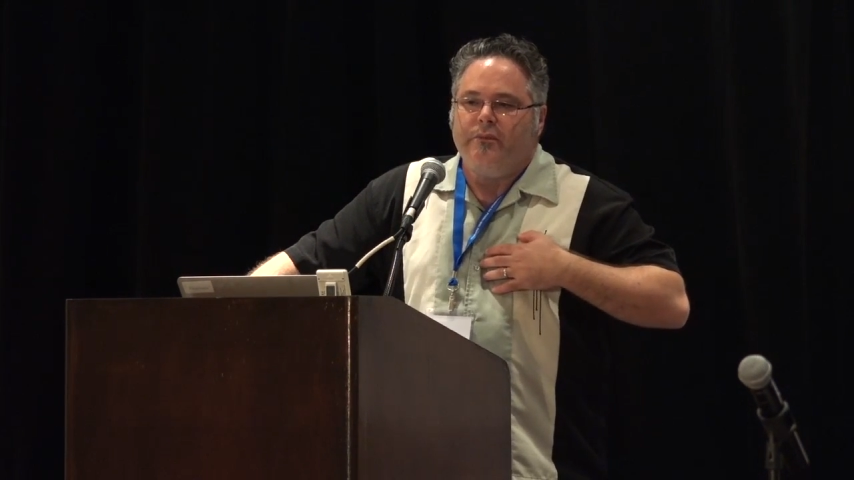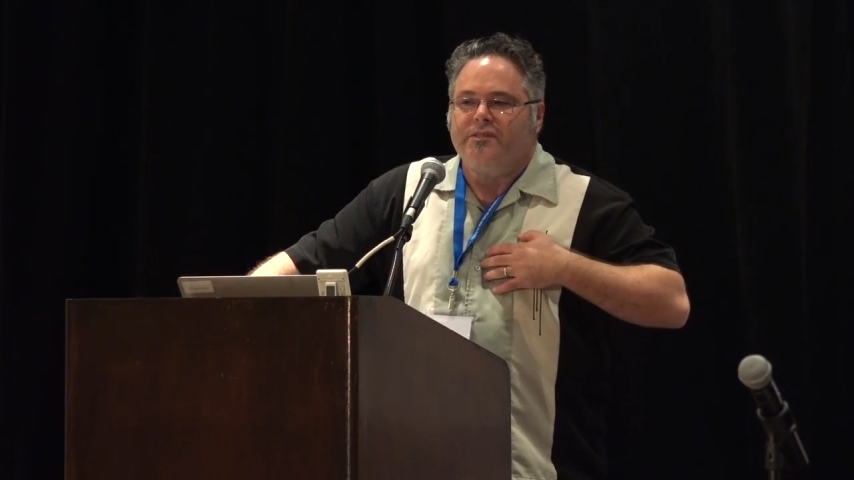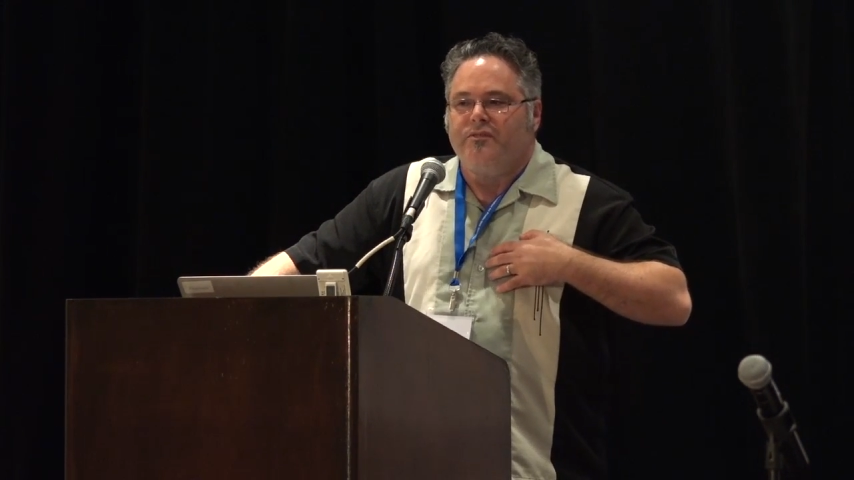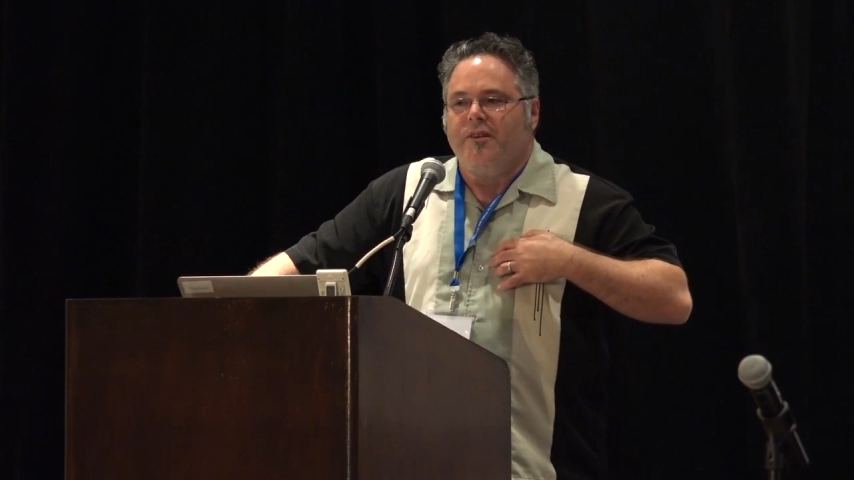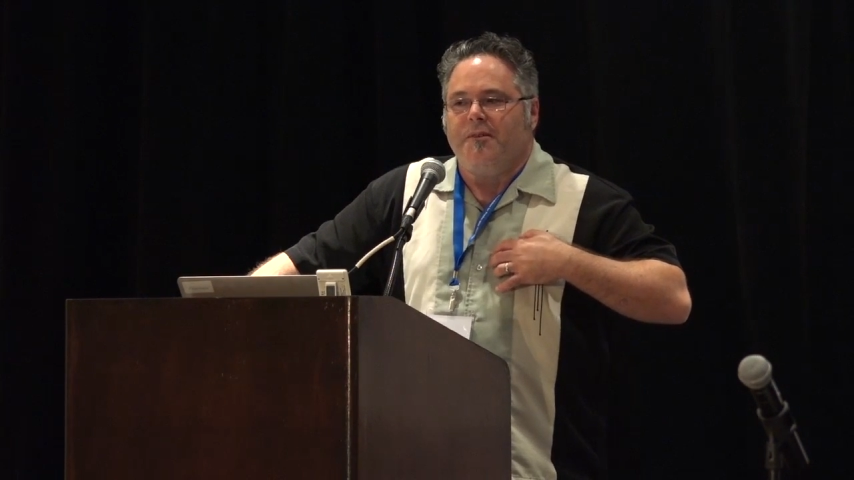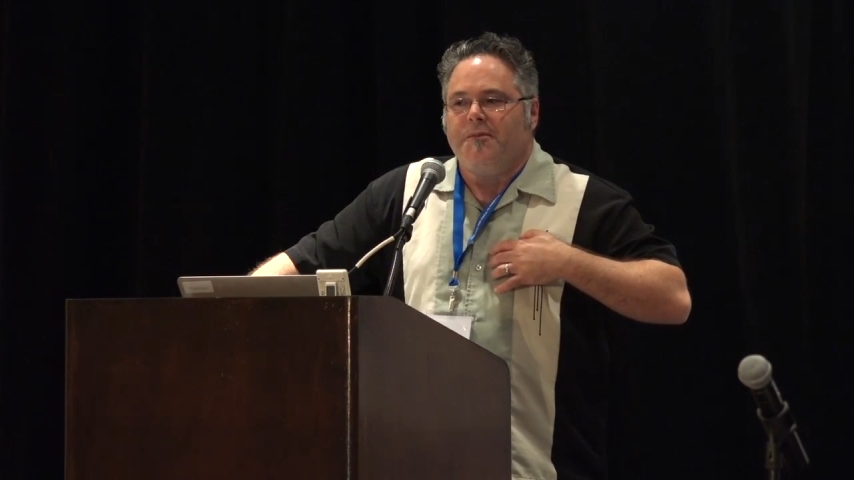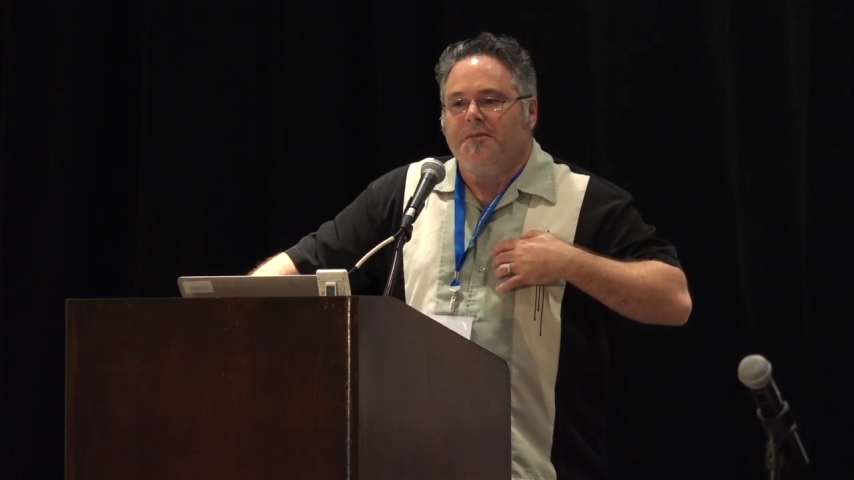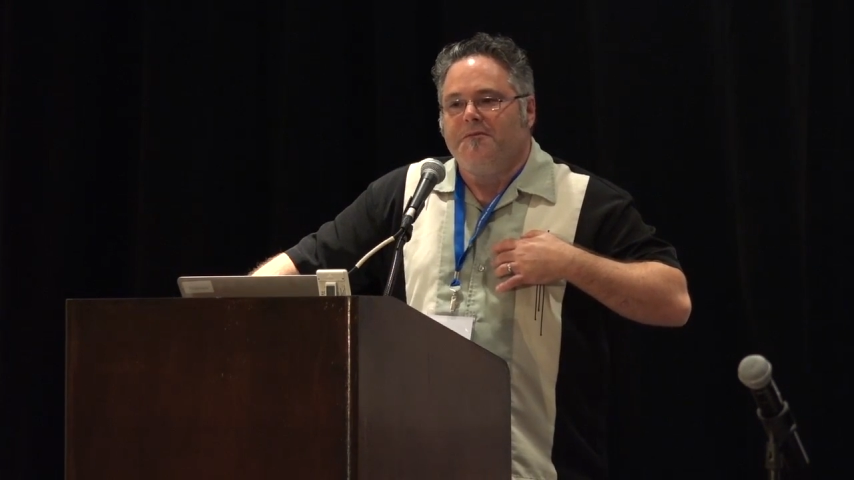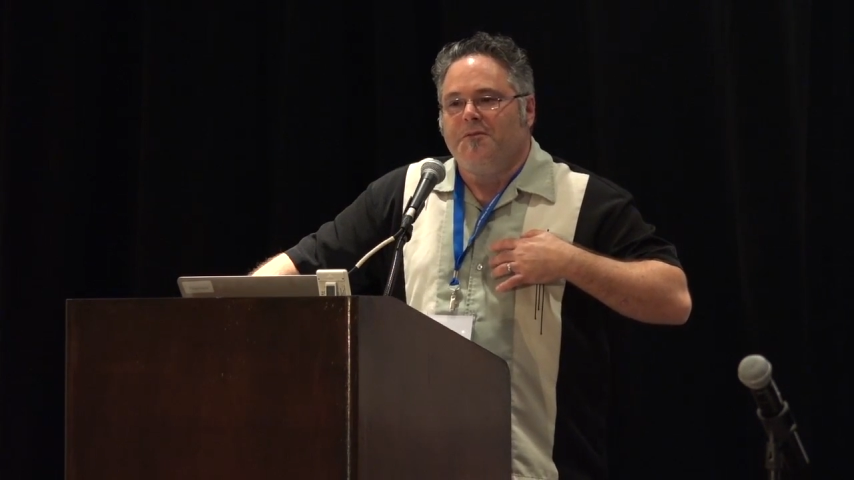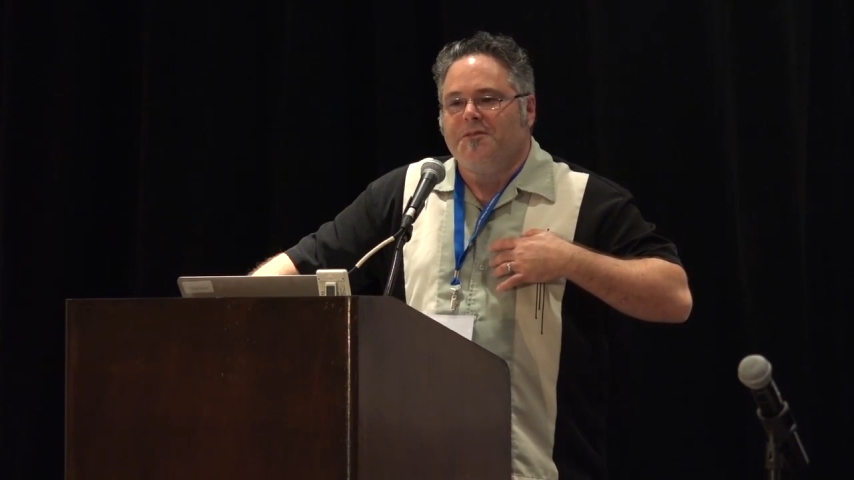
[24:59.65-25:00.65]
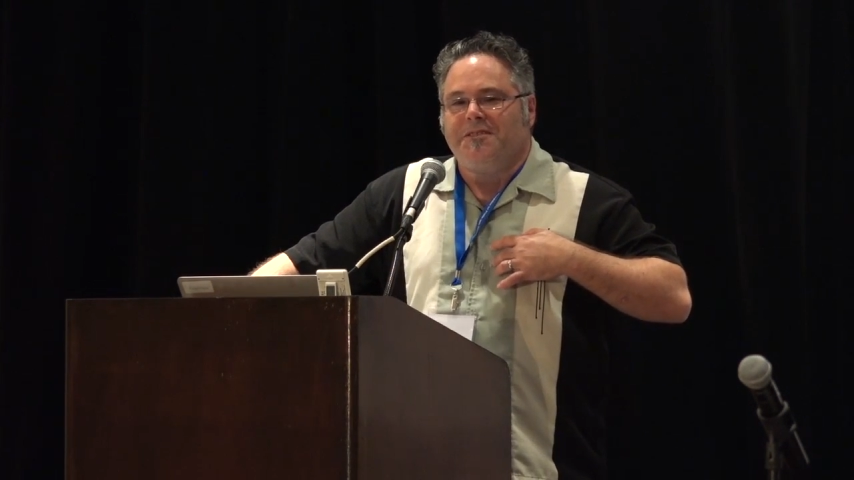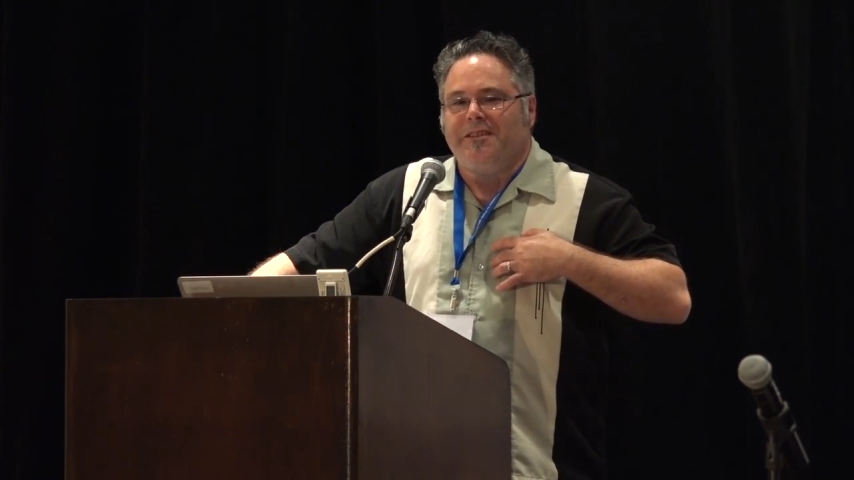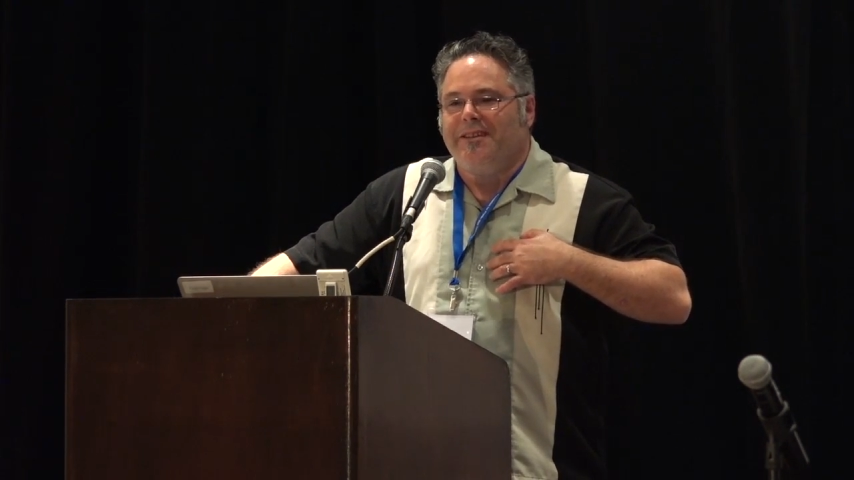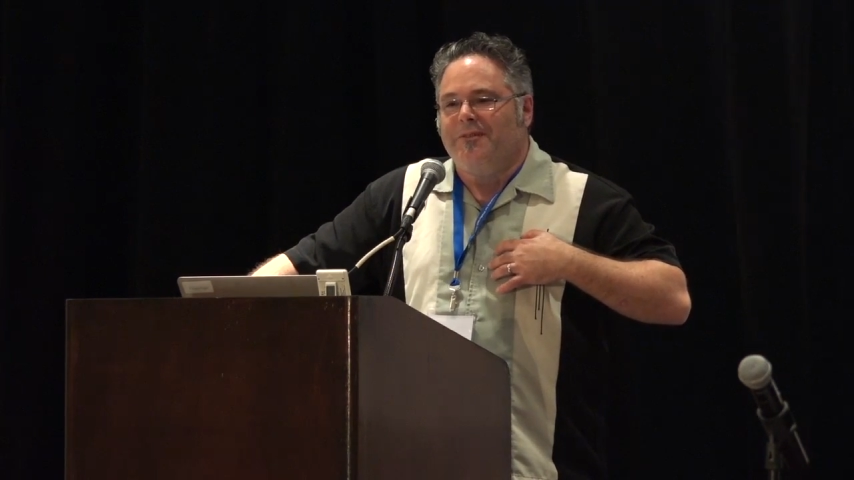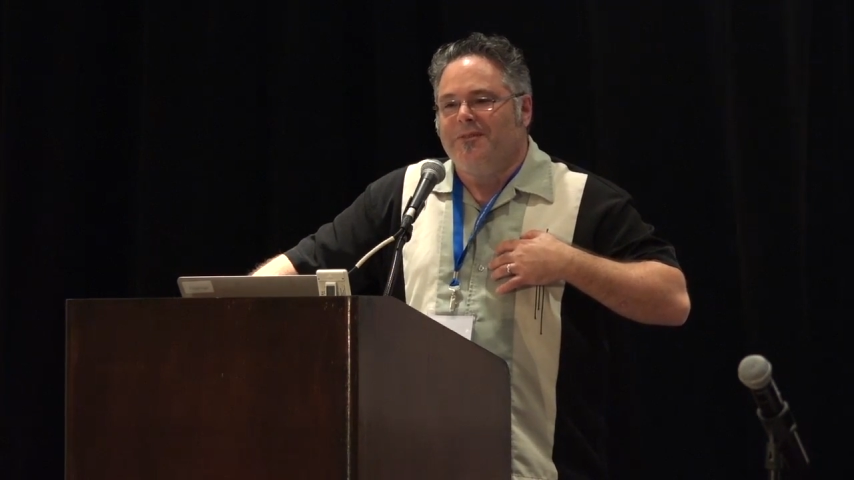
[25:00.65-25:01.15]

always grow, unfortunately,